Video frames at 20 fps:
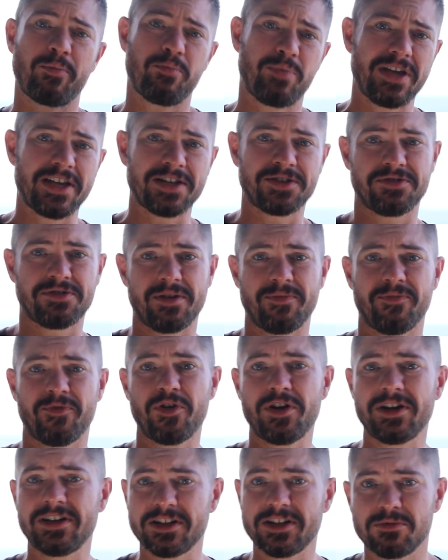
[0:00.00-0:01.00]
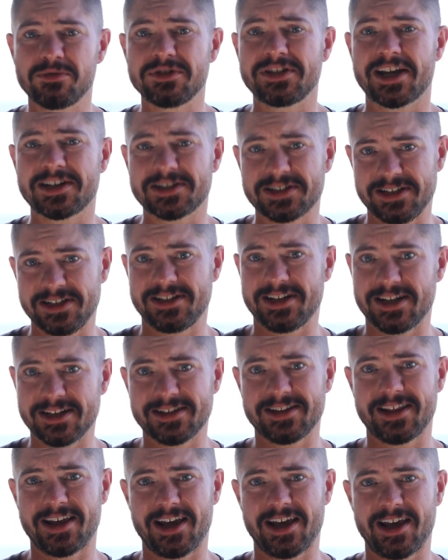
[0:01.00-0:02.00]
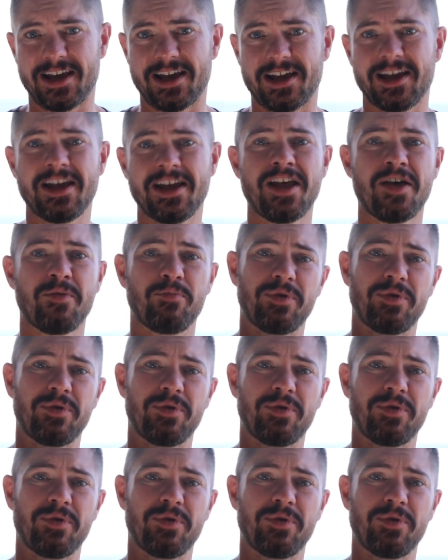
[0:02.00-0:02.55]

a beard trim. Very little was actually done to the hair,